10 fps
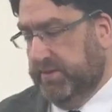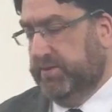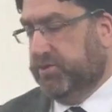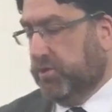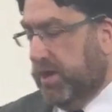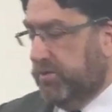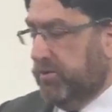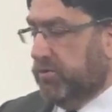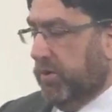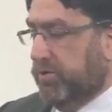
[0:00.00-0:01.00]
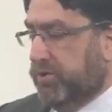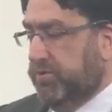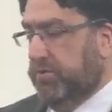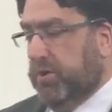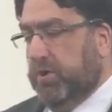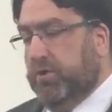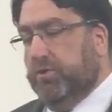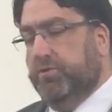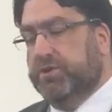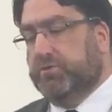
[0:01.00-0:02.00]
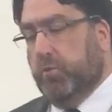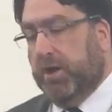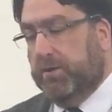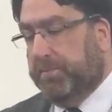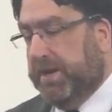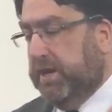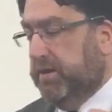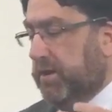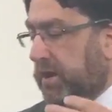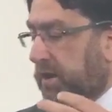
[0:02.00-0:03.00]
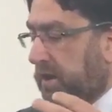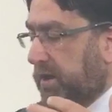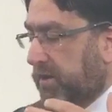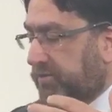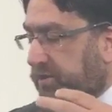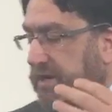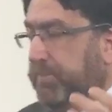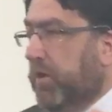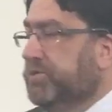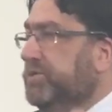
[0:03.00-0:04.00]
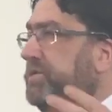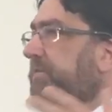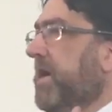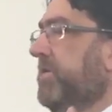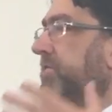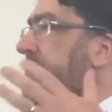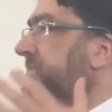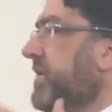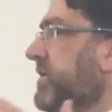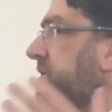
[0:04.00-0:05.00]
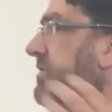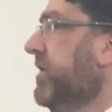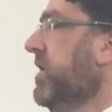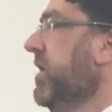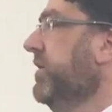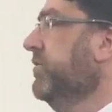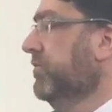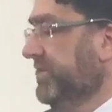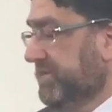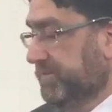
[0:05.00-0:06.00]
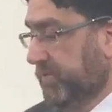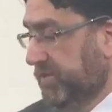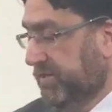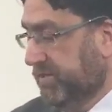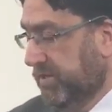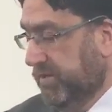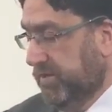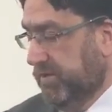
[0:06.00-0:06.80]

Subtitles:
The triune God who is one being and three persons, Father, Son, and Holy Spirit,